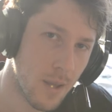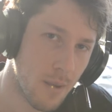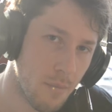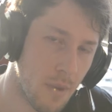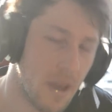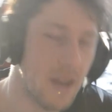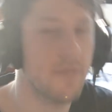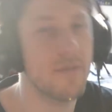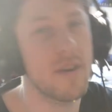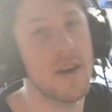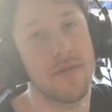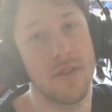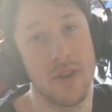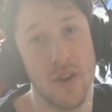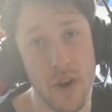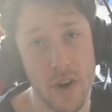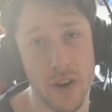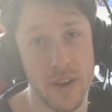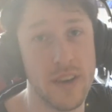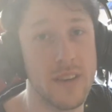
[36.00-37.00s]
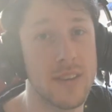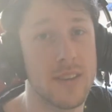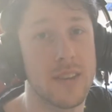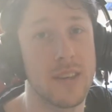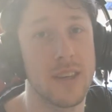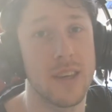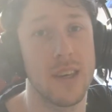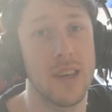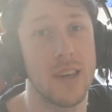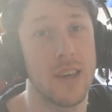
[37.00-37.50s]
but if you haven't
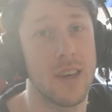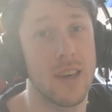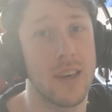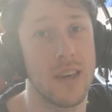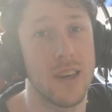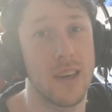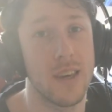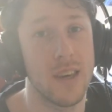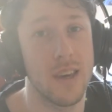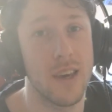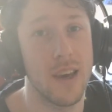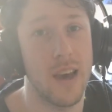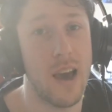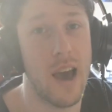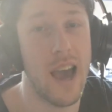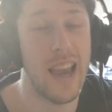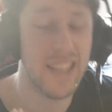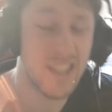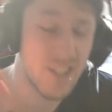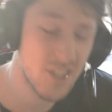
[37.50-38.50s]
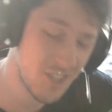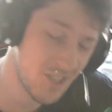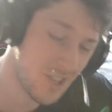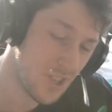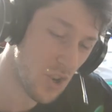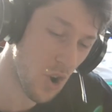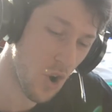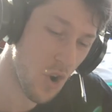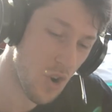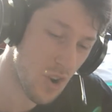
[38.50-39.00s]
noticed, I
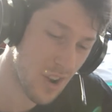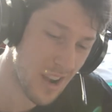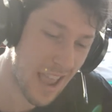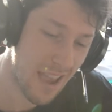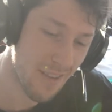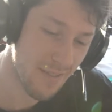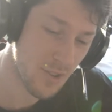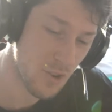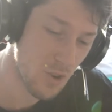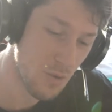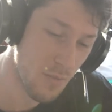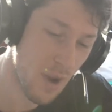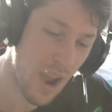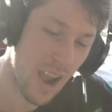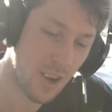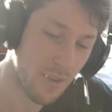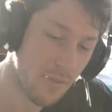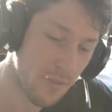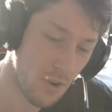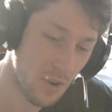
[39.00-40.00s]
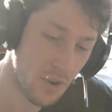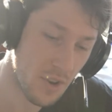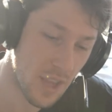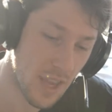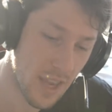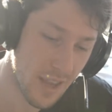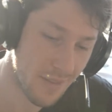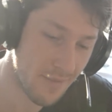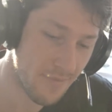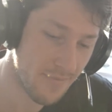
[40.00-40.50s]
don't have a new microphone
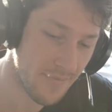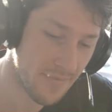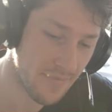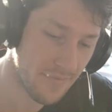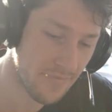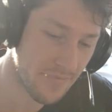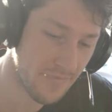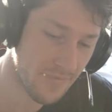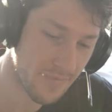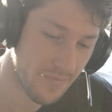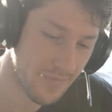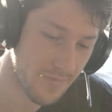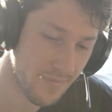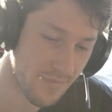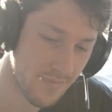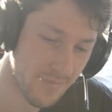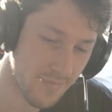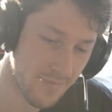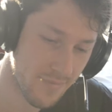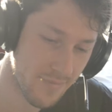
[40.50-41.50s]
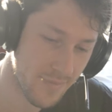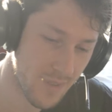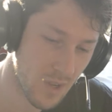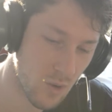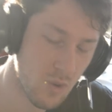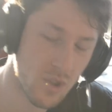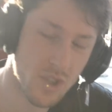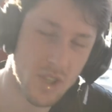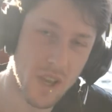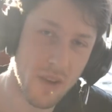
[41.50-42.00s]
yet,
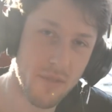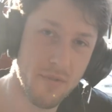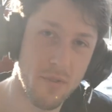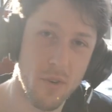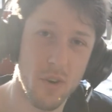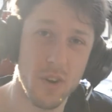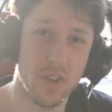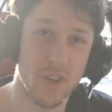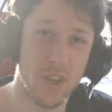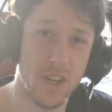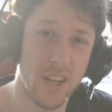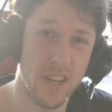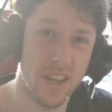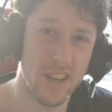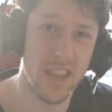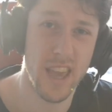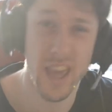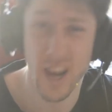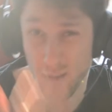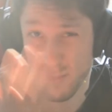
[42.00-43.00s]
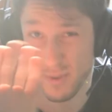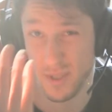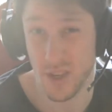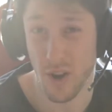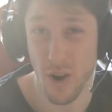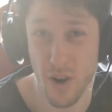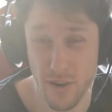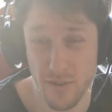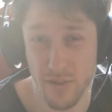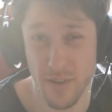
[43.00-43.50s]
which is unfortunate, and I'm
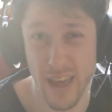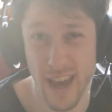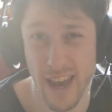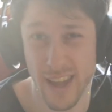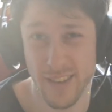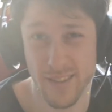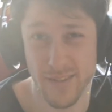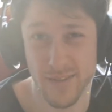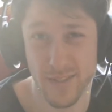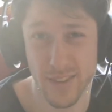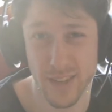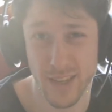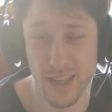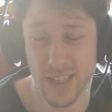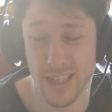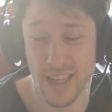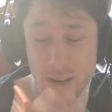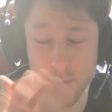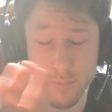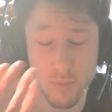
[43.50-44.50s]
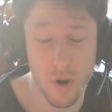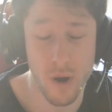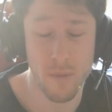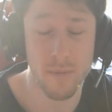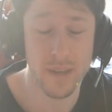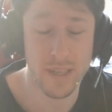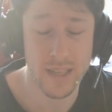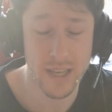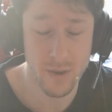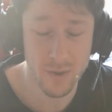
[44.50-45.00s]
sorry for that, because I did
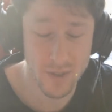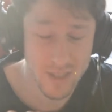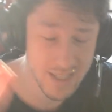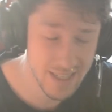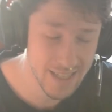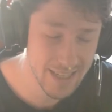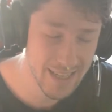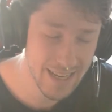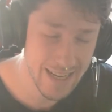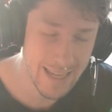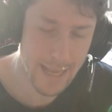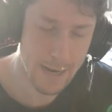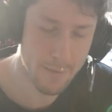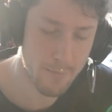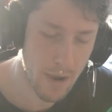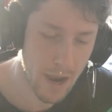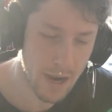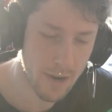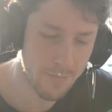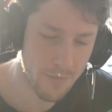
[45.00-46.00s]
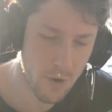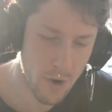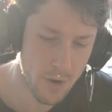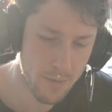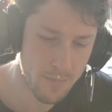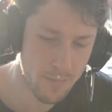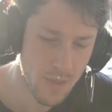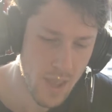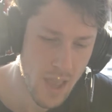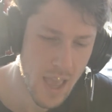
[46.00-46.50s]
promise I was going to get a
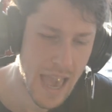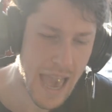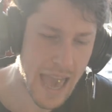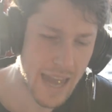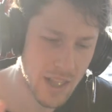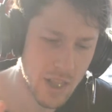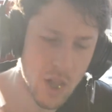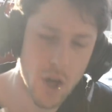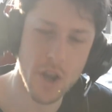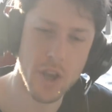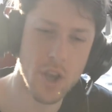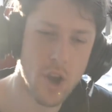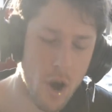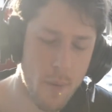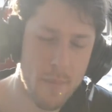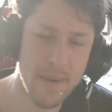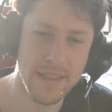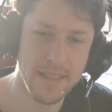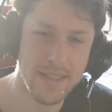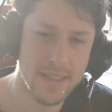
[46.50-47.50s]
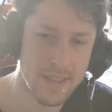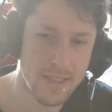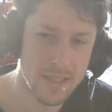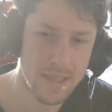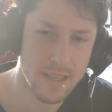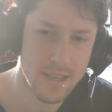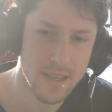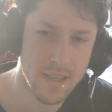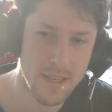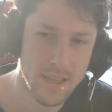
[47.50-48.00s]
microphone. Had a lot of comments
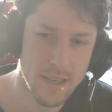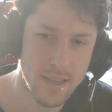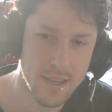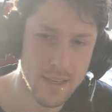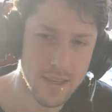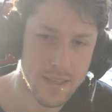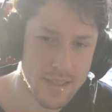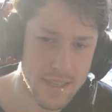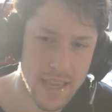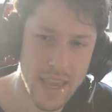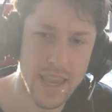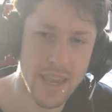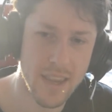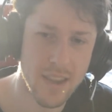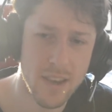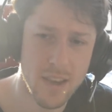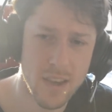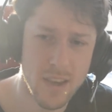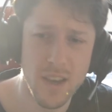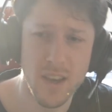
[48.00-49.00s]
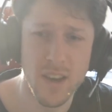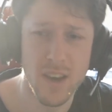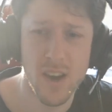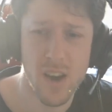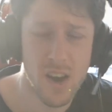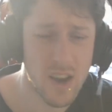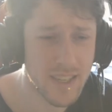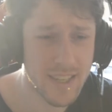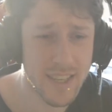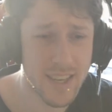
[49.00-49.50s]
saying,
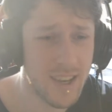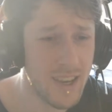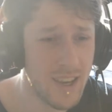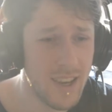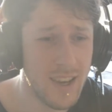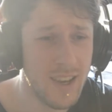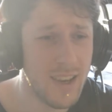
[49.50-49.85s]
Oza,